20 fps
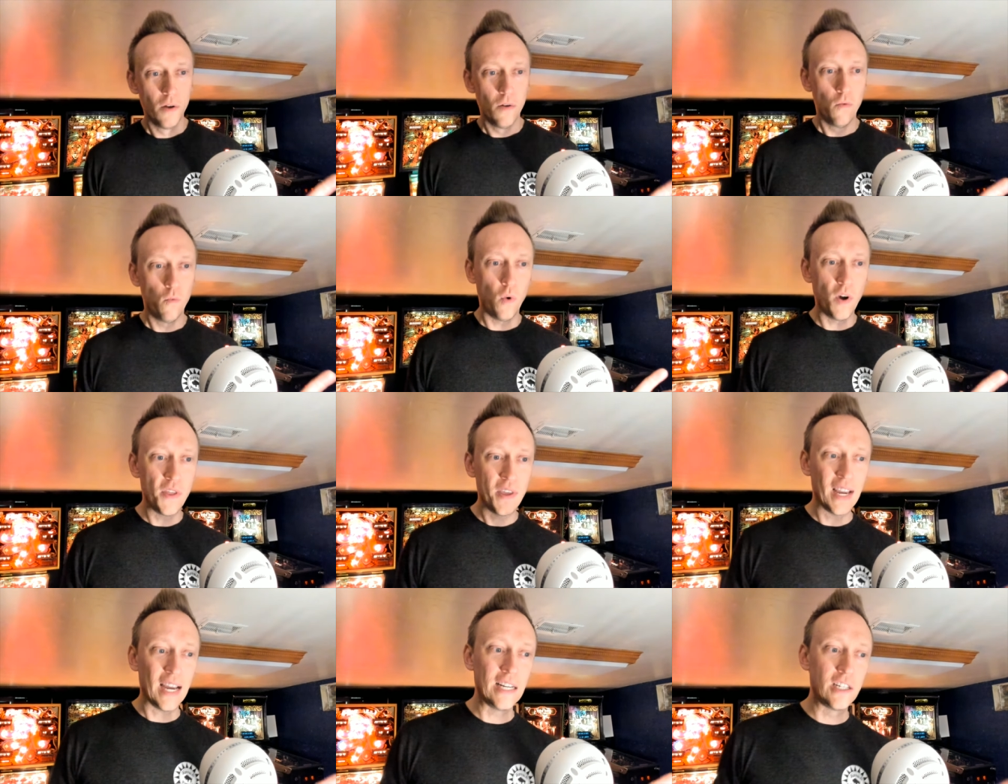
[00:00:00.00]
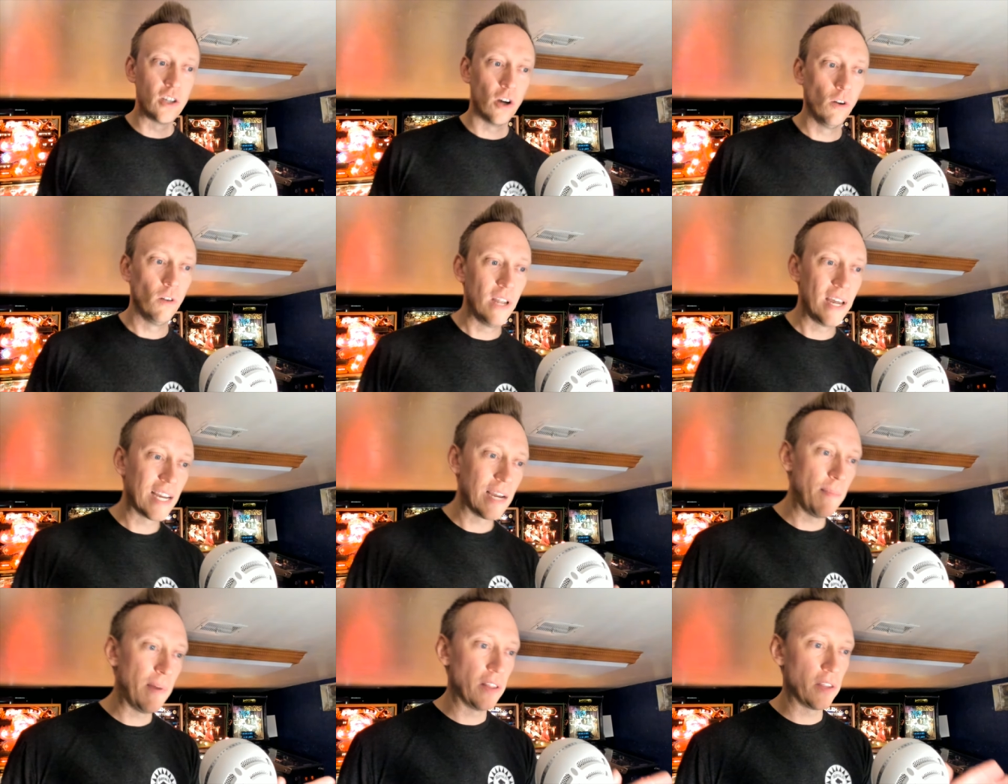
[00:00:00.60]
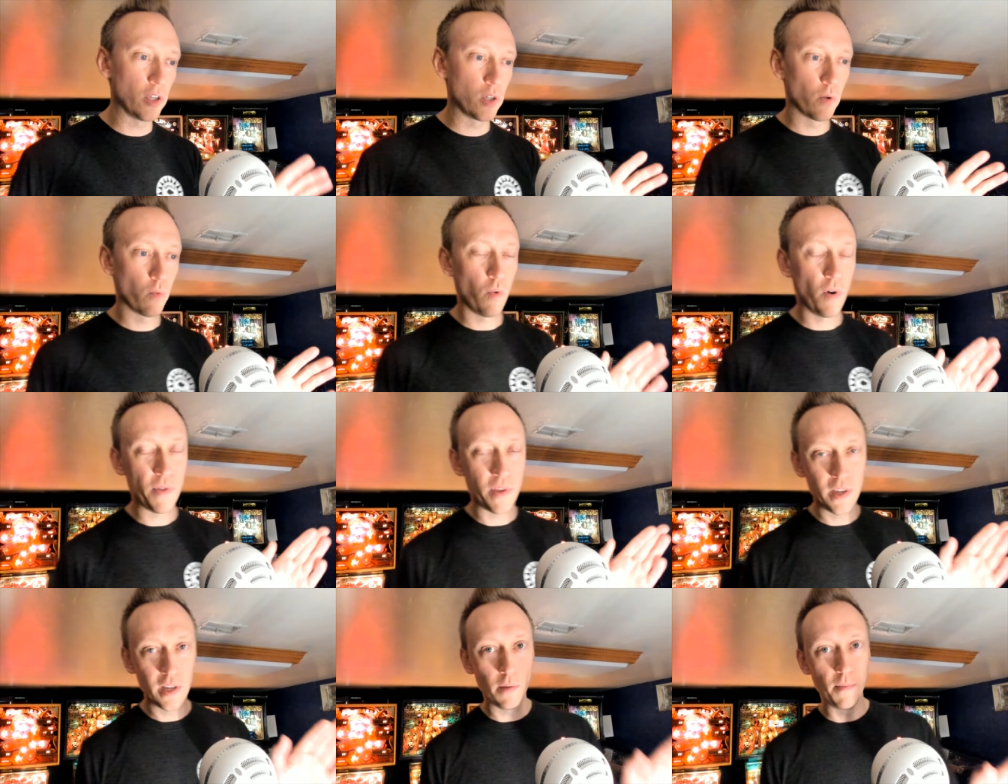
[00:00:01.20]
one thing I don't like about this, or
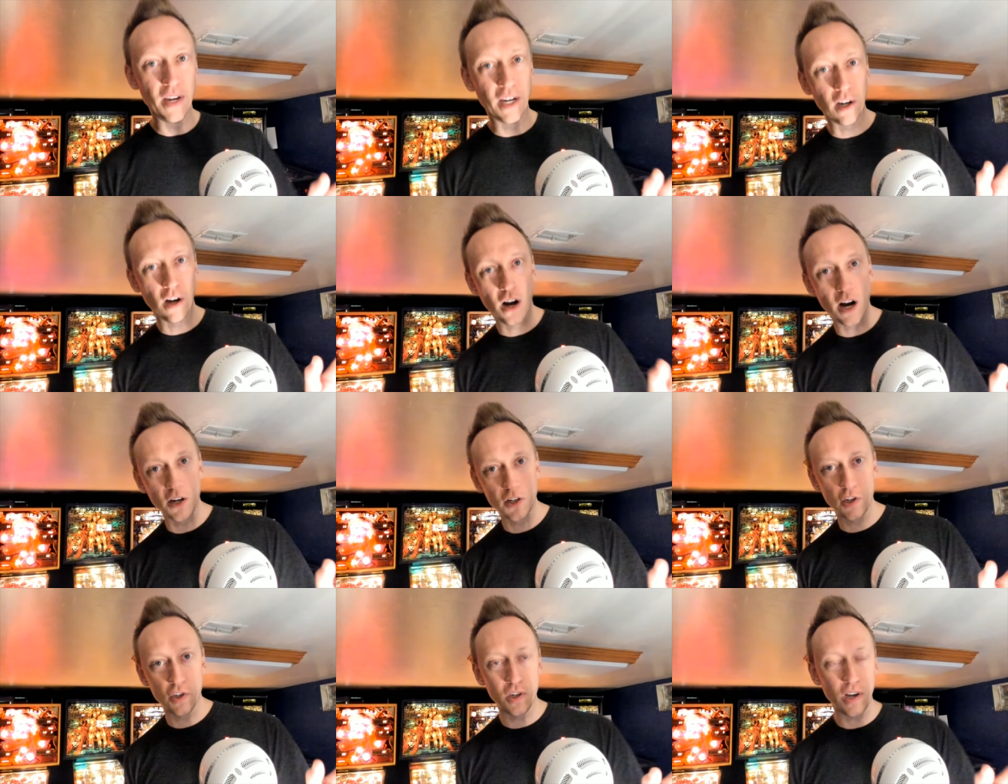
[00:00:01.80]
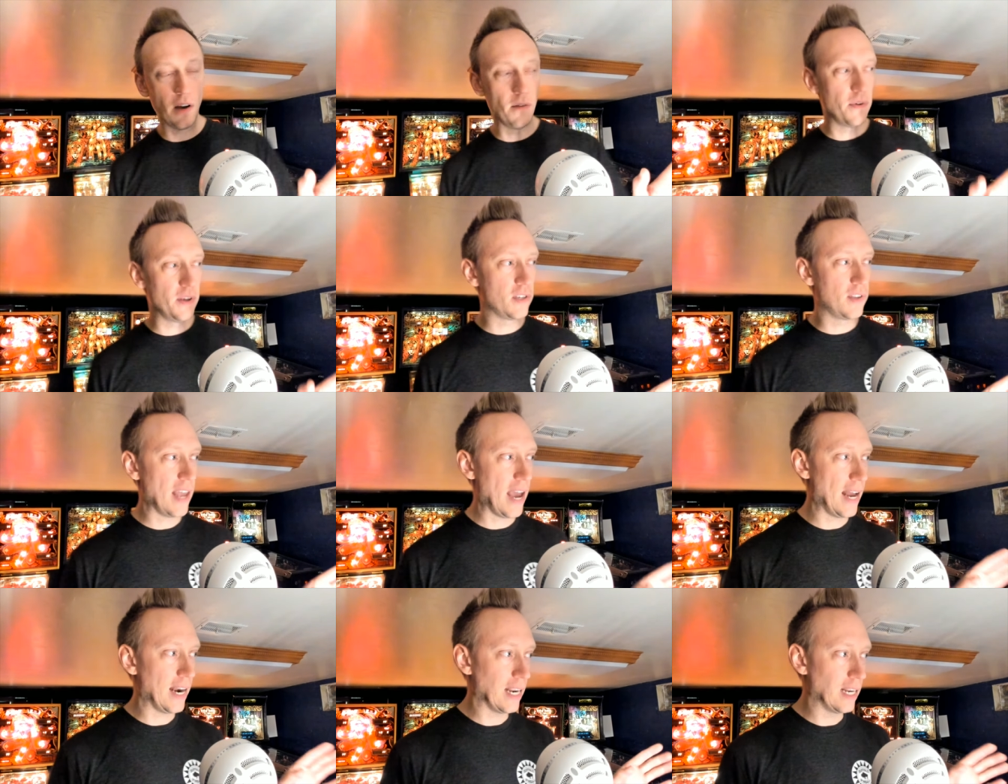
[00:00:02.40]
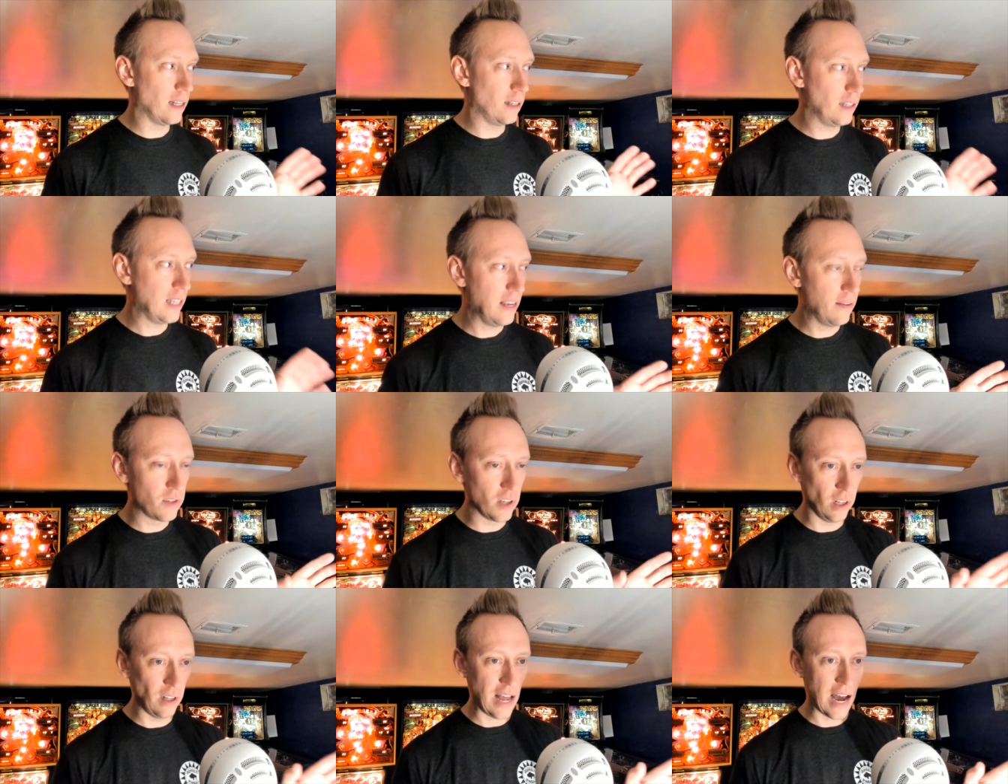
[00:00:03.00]
one thing to be cautious of, is that it
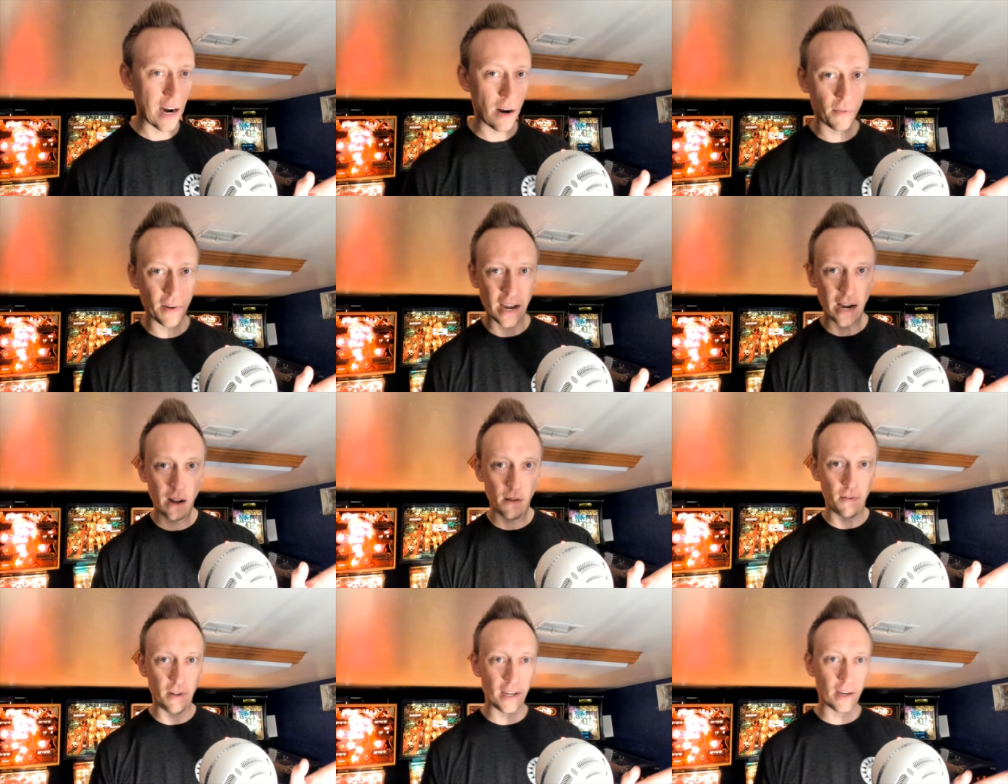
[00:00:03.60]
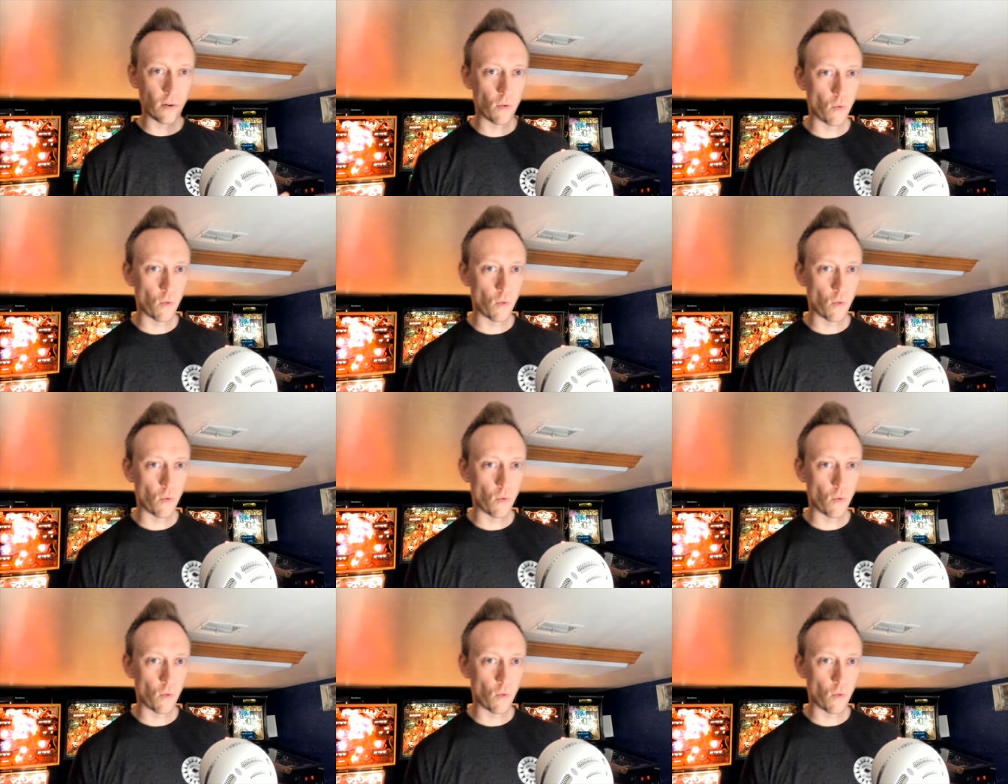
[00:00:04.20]
leaves a lot of kind of like